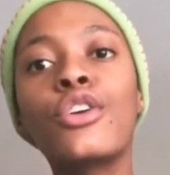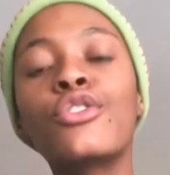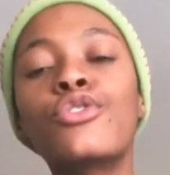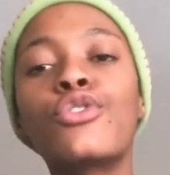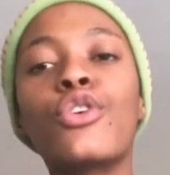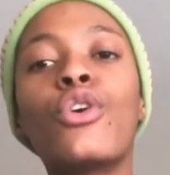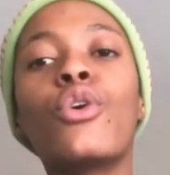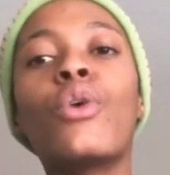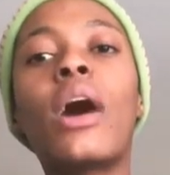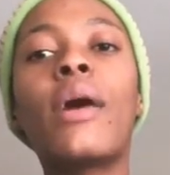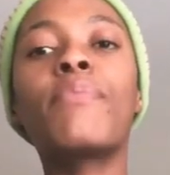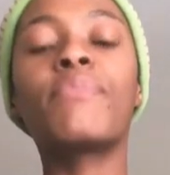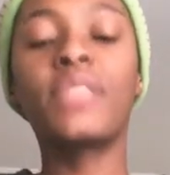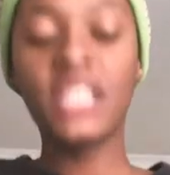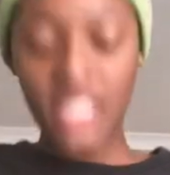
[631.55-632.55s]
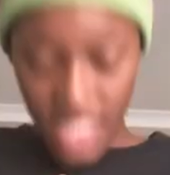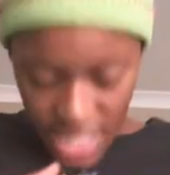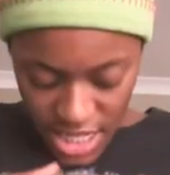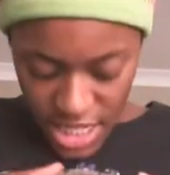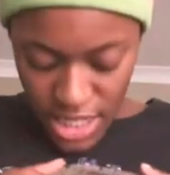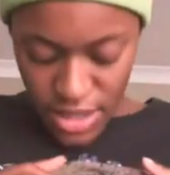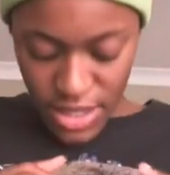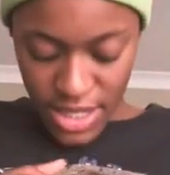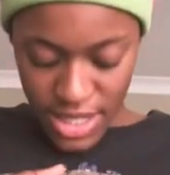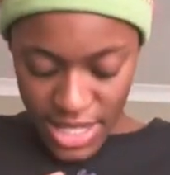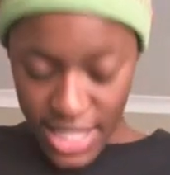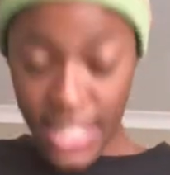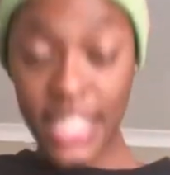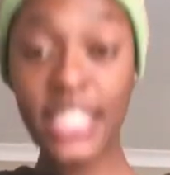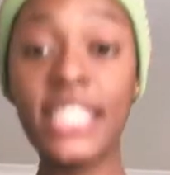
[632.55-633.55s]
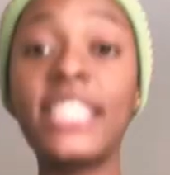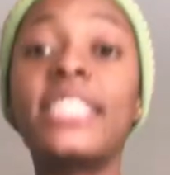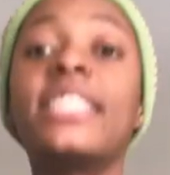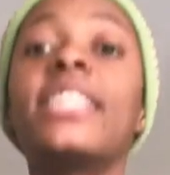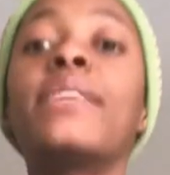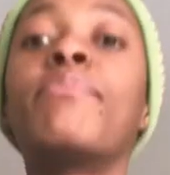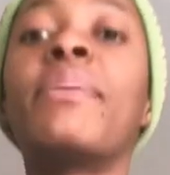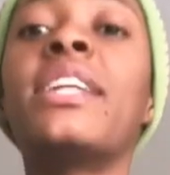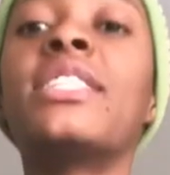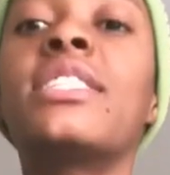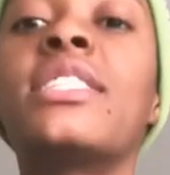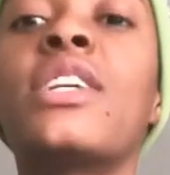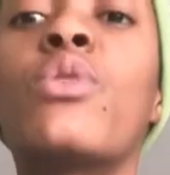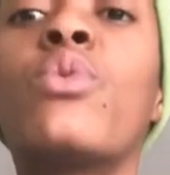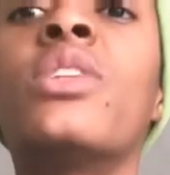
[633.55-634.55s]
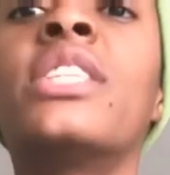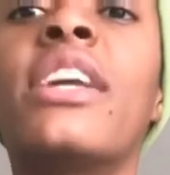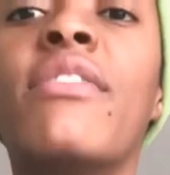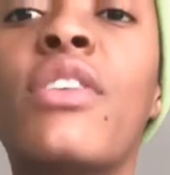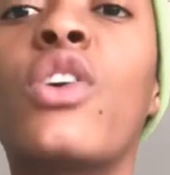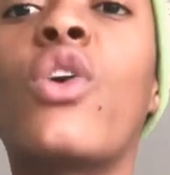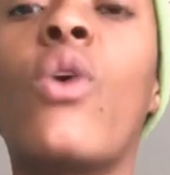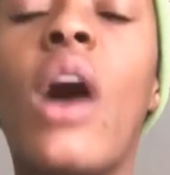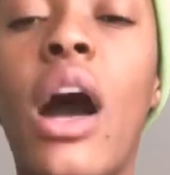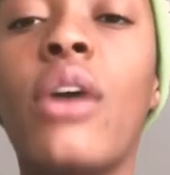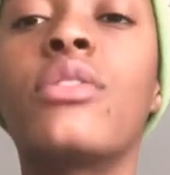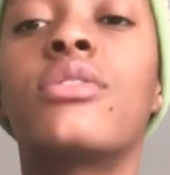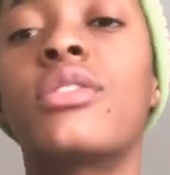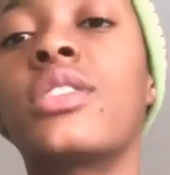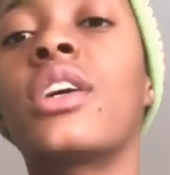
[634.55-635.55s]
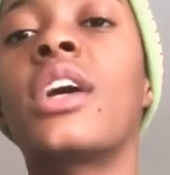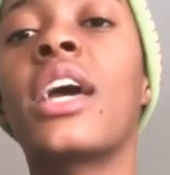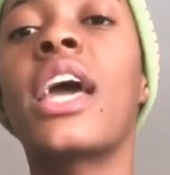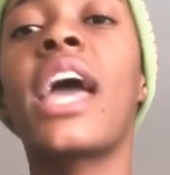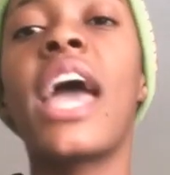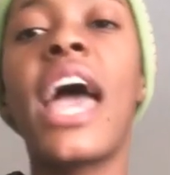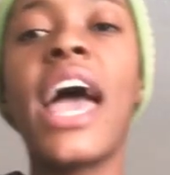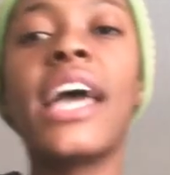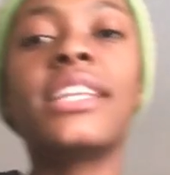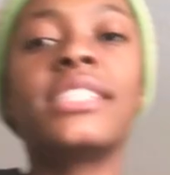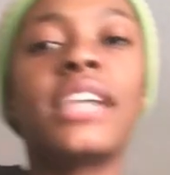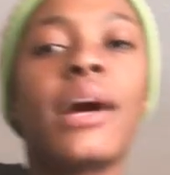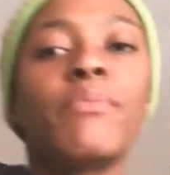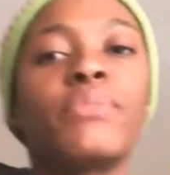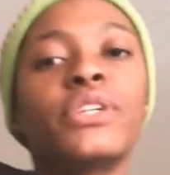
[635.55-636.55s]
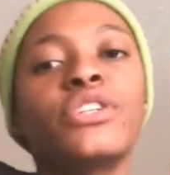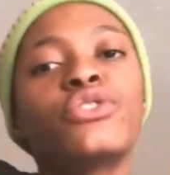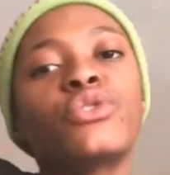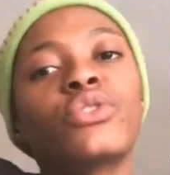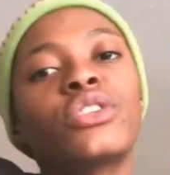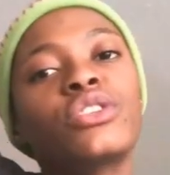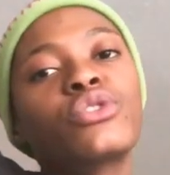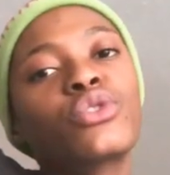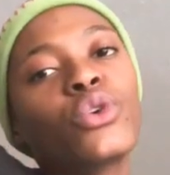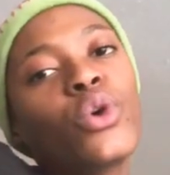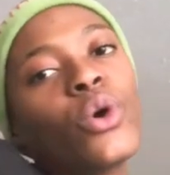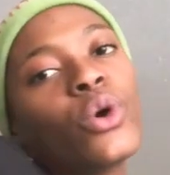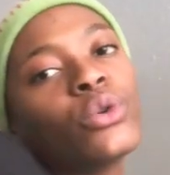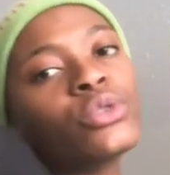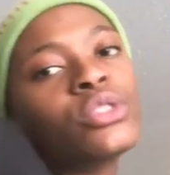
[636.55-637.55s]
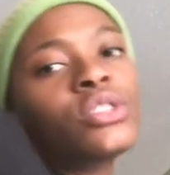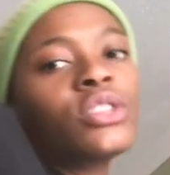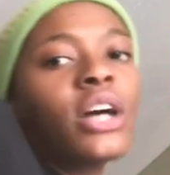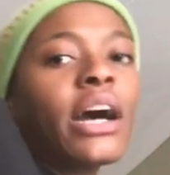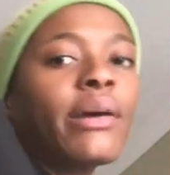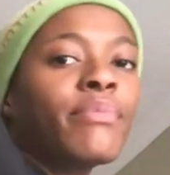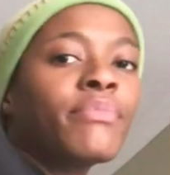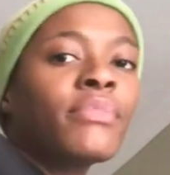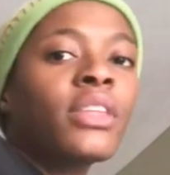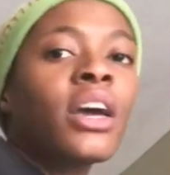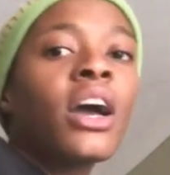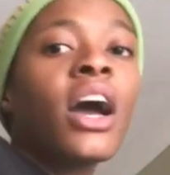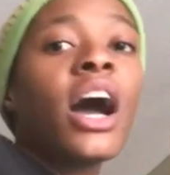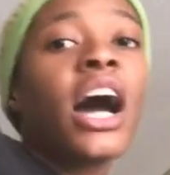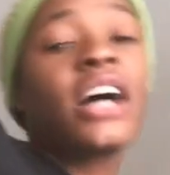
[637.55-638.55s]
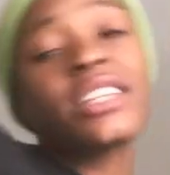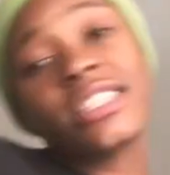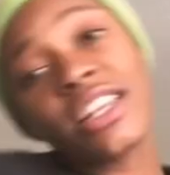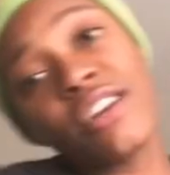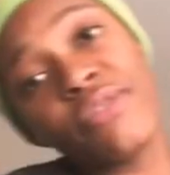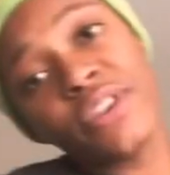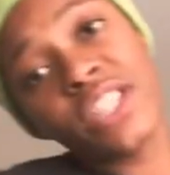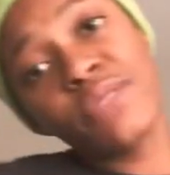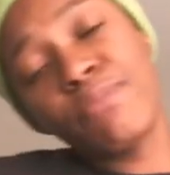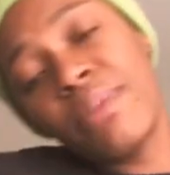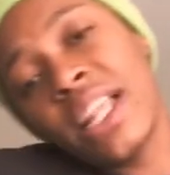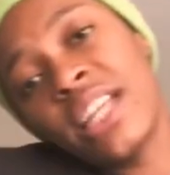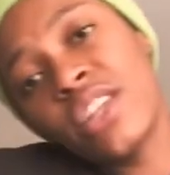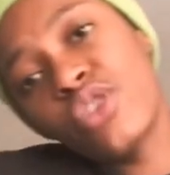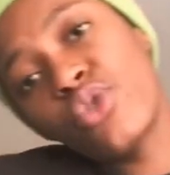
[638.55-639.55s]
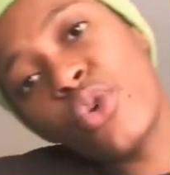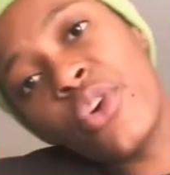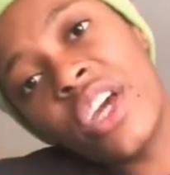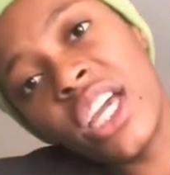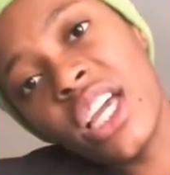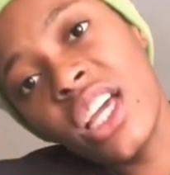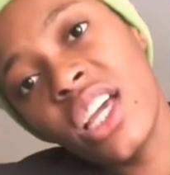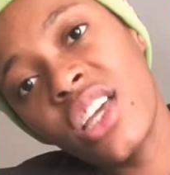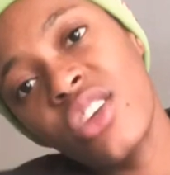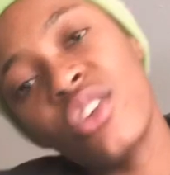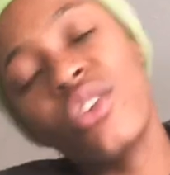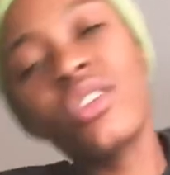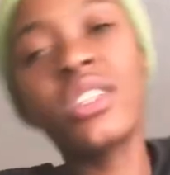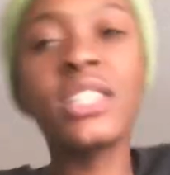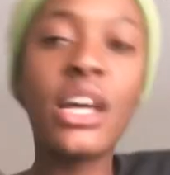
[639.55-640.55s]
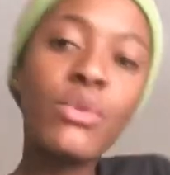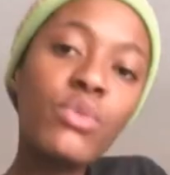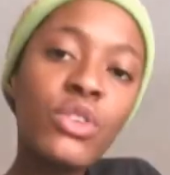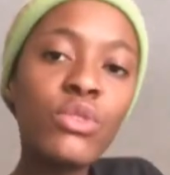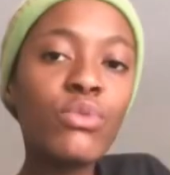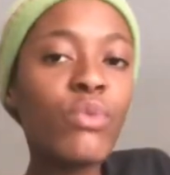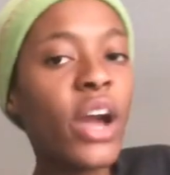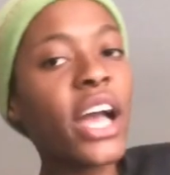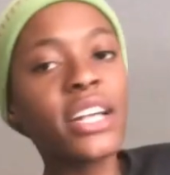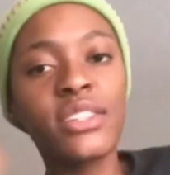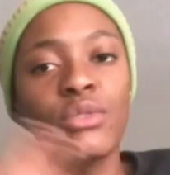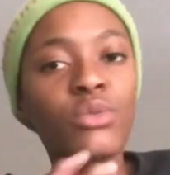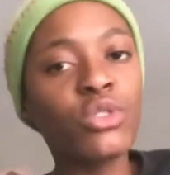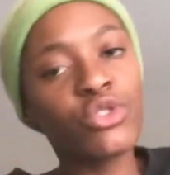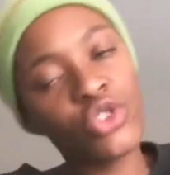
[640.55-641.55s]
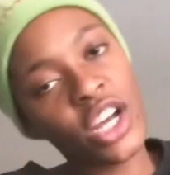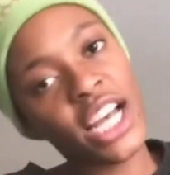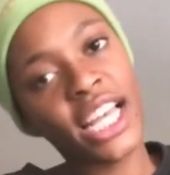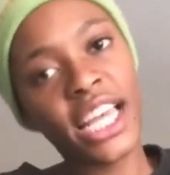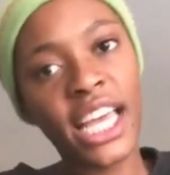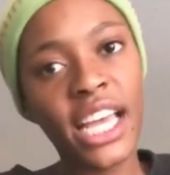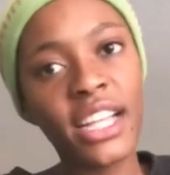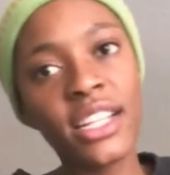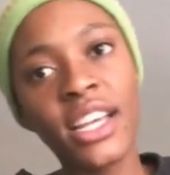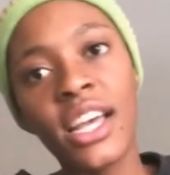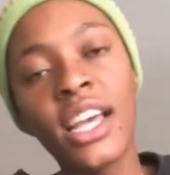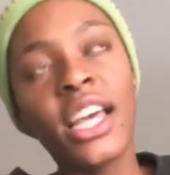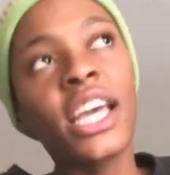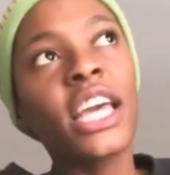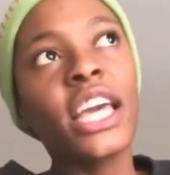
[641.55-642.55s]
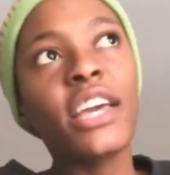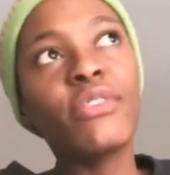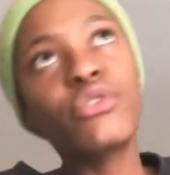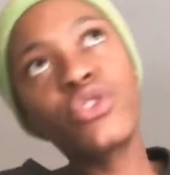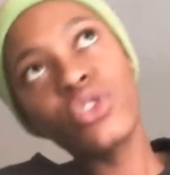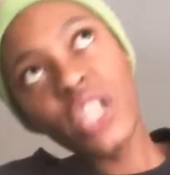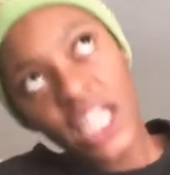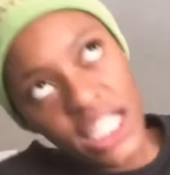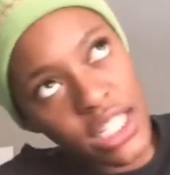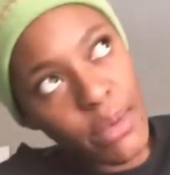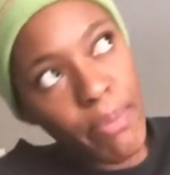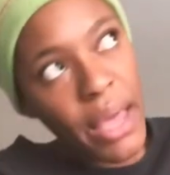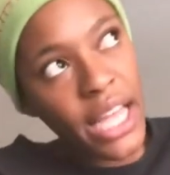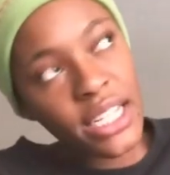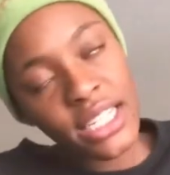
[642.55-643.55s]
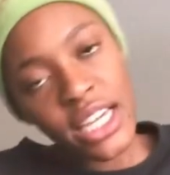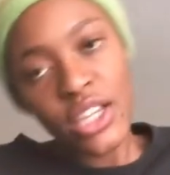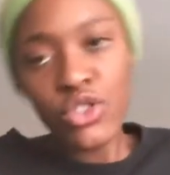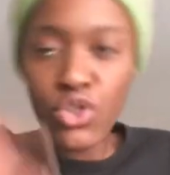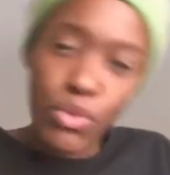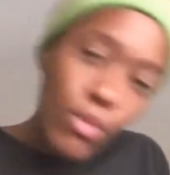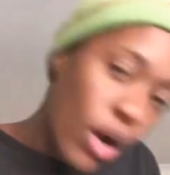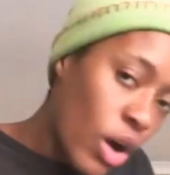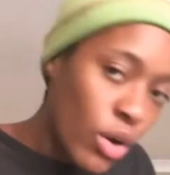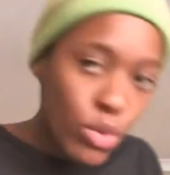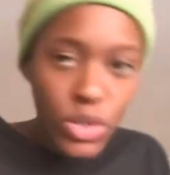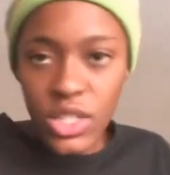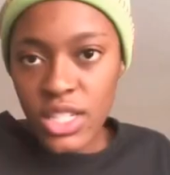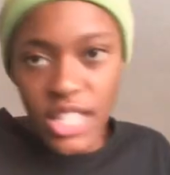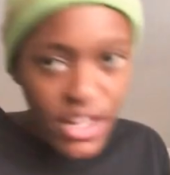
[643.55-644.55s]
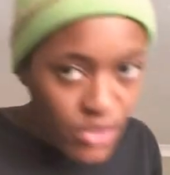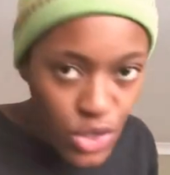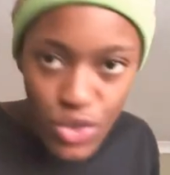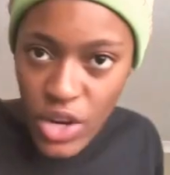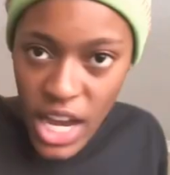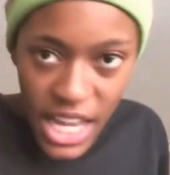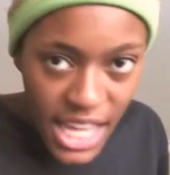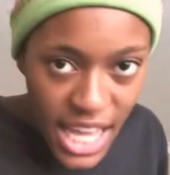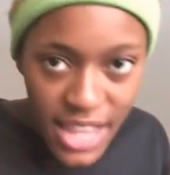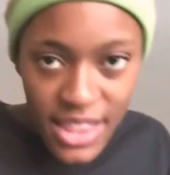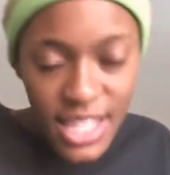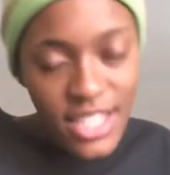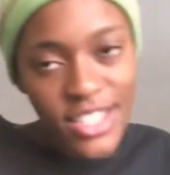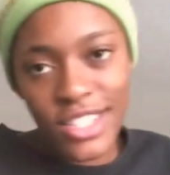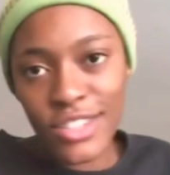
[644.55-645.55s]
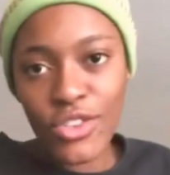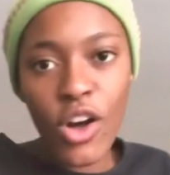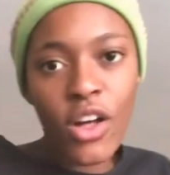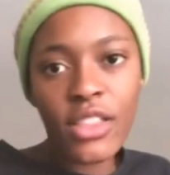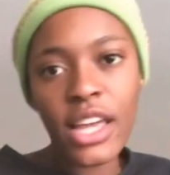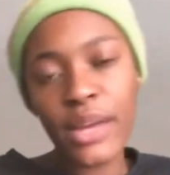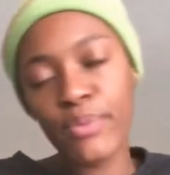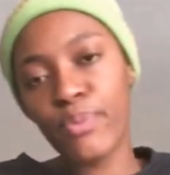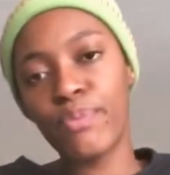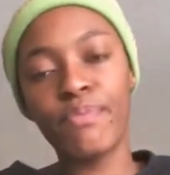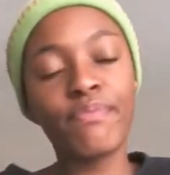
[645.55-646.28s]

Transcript: So this lit matchstick will never go out, and I'm pretty sure these quotes are self-explanatory. You know, the sun will rise and we'll try again. If today's a bad day, tomorrow we'll just have to try again. That's just all that